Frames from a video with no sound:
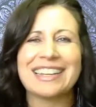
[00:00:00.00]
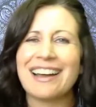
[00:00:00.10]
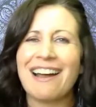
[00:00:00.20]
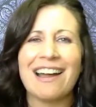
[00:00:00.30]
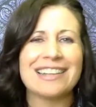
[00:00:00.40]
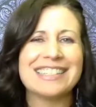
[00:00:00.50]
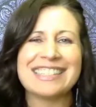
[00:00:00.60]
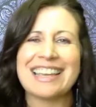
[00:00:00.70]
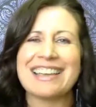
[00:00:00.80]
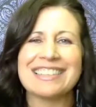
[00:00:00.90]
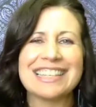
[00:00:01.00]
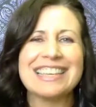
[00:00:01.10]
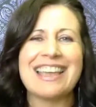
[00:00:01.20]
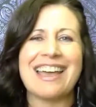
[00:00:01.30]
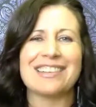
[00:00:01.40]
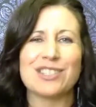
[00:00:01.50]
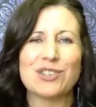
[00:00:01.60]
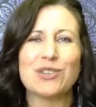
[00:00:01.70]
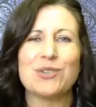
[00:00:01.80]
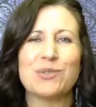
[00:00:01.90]
God says yes
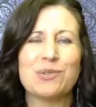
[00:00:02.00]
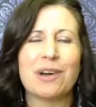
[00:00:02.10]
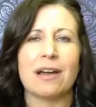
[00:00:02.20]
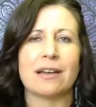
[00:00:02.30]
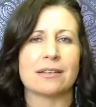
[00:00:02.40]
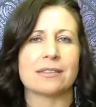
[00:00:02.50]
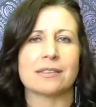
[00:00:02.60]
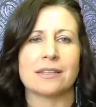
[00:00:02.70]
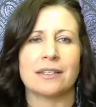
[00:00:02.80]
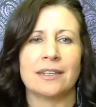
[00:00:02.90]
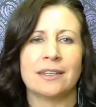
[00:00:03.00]
to us.